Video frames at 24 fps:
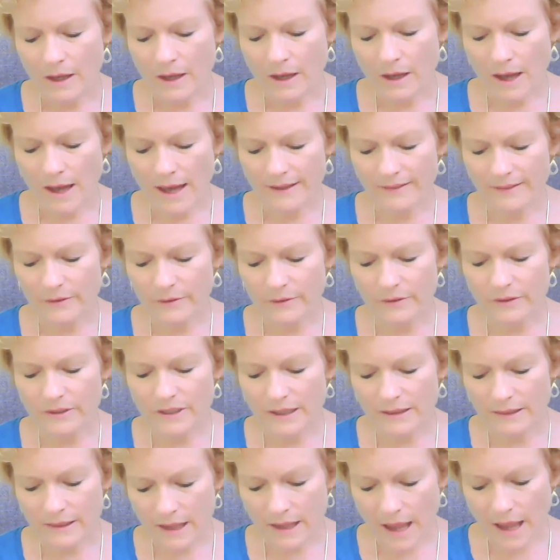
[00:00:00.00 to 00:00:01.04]
learned
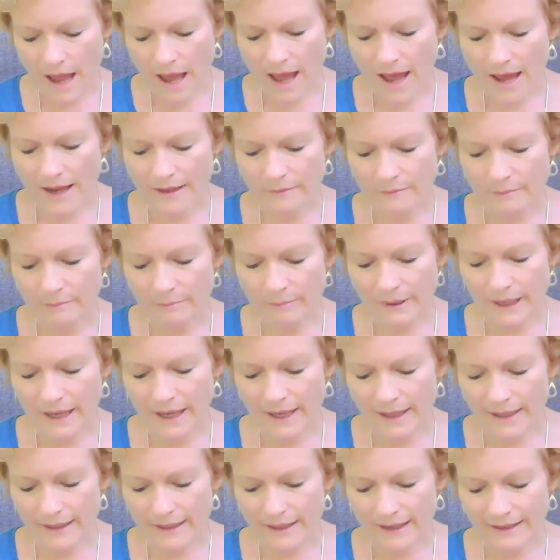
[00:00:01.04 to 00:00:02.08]
a lot
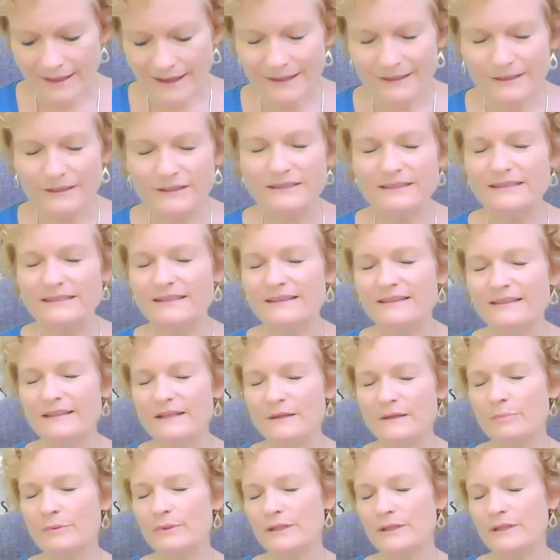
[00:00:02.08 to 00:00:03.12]
I kind of
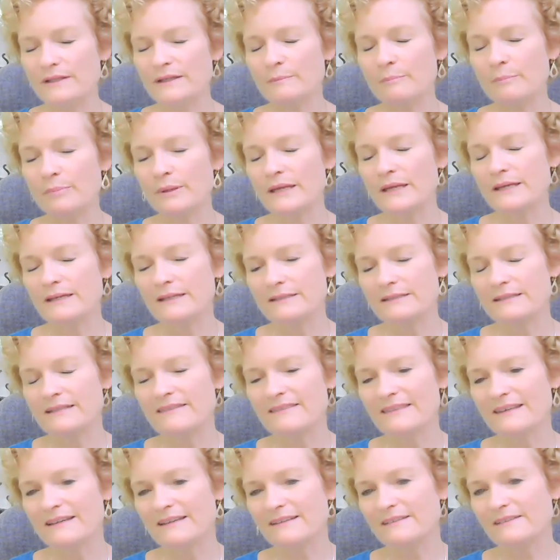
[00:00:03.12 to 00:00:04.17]
deliberately picked
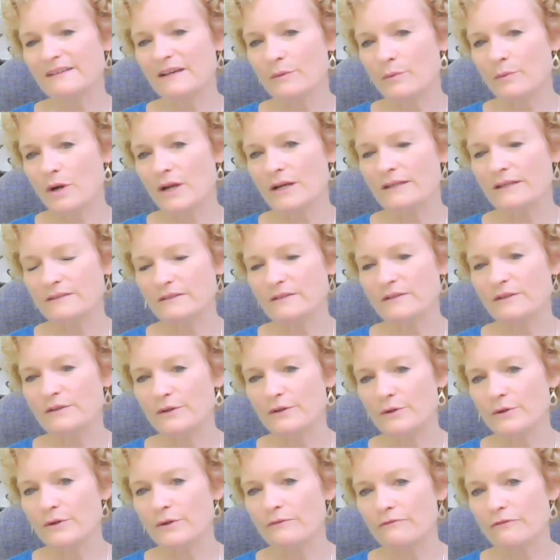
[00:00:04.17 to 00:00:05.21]
things I wanted to
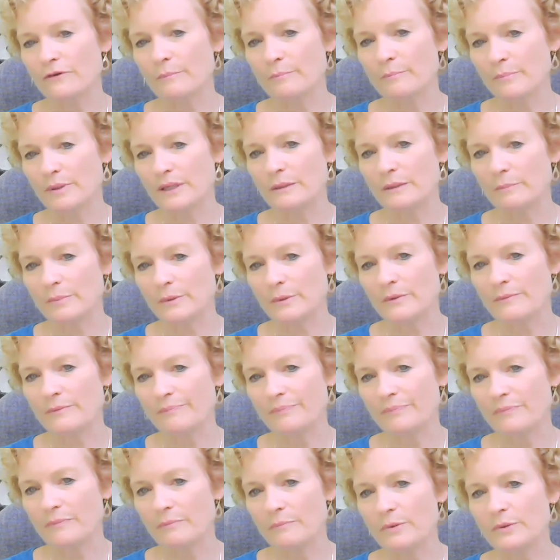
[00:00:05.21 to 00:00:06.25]
learn from people,
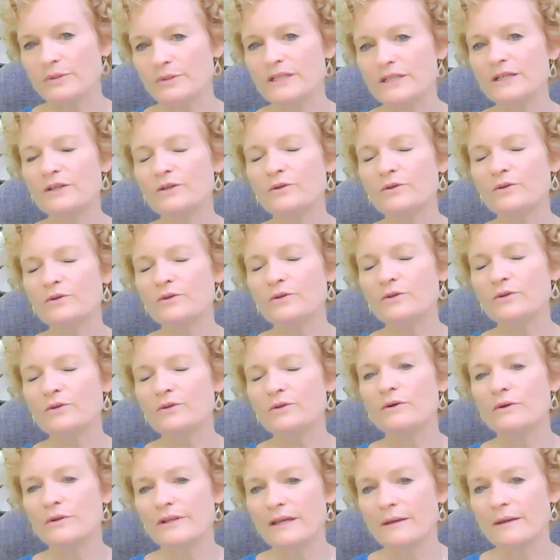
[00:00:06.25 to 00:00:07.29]
particularly
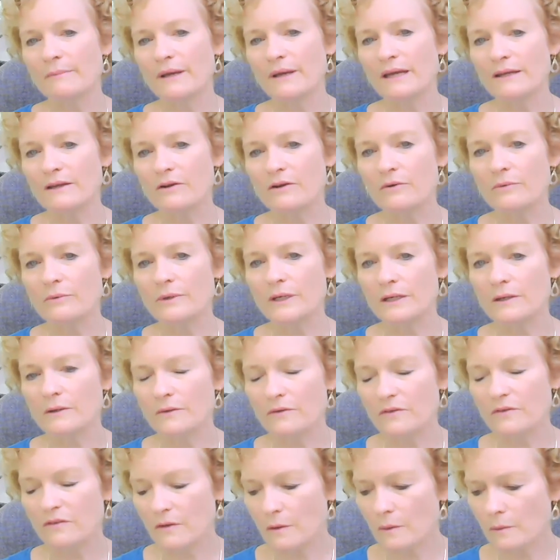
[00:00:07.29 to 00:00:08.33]
early in my career.
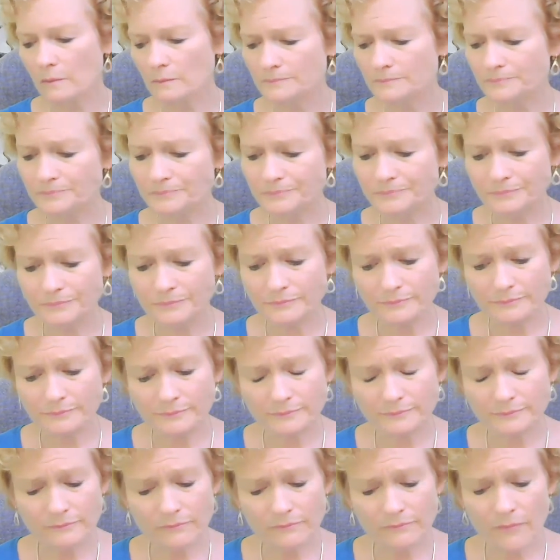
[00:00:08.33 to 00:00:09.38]
So
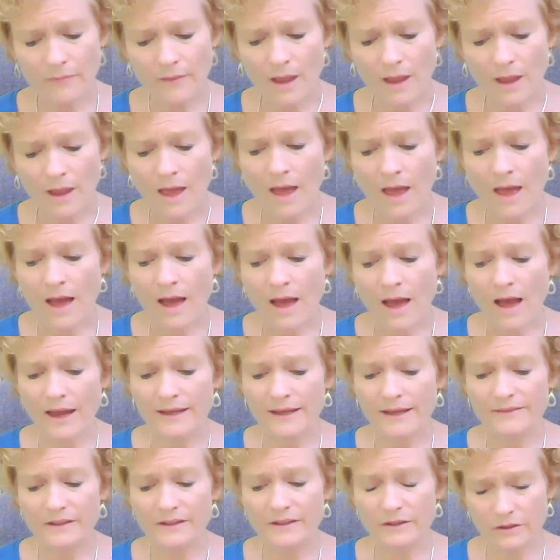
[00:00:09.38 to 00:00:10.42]
I
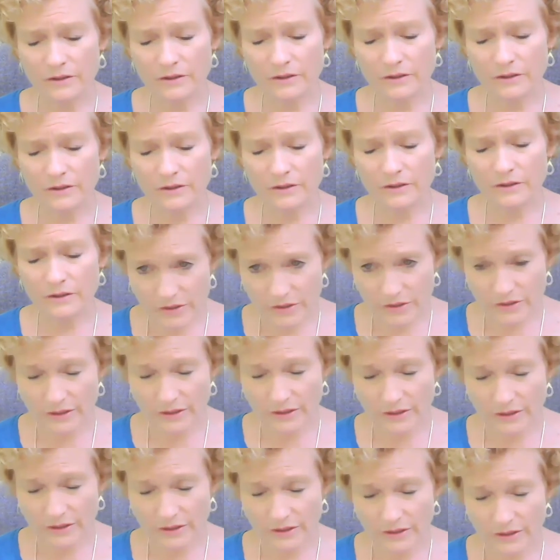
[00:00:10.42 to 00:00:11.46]
had the good fortune of
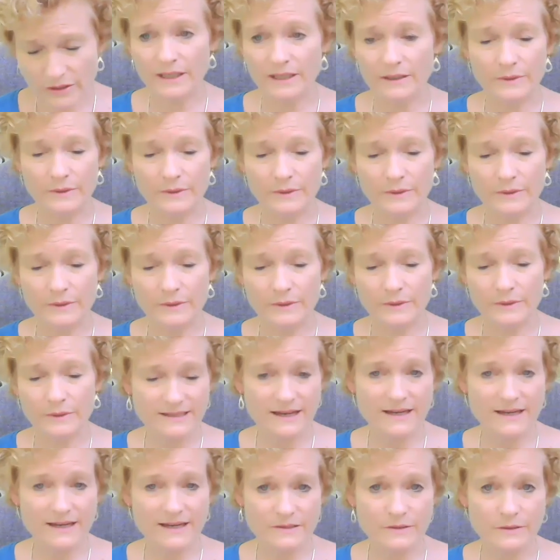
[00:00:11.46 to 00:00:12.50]
working with Ted
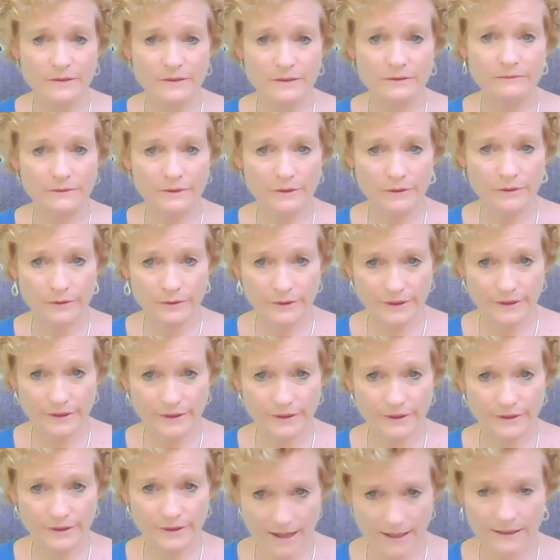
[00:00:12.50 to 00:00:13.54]
Sizer early
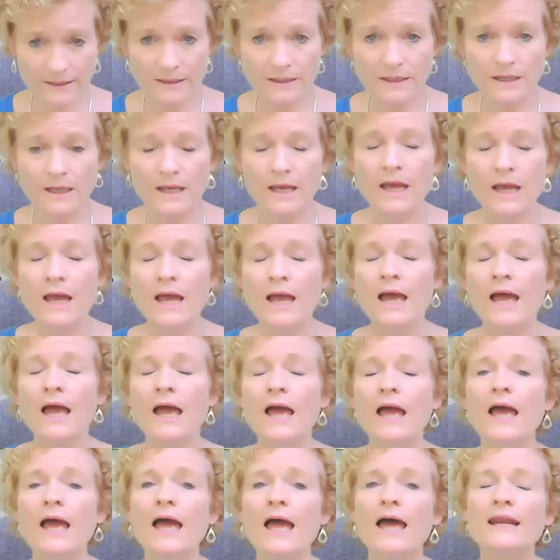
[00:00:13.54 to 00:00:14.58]
on.
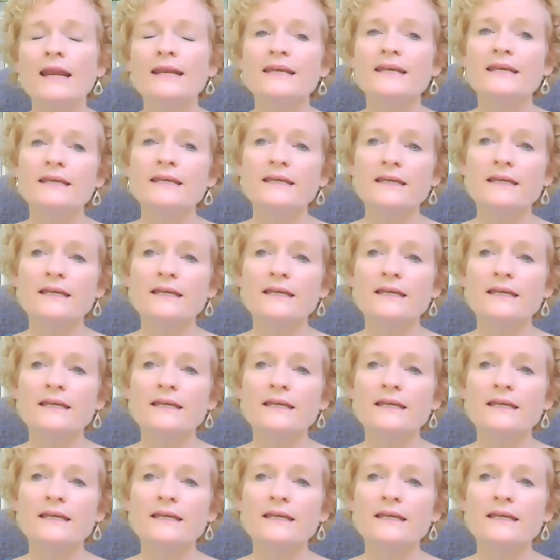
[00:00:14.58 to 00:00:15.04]
And he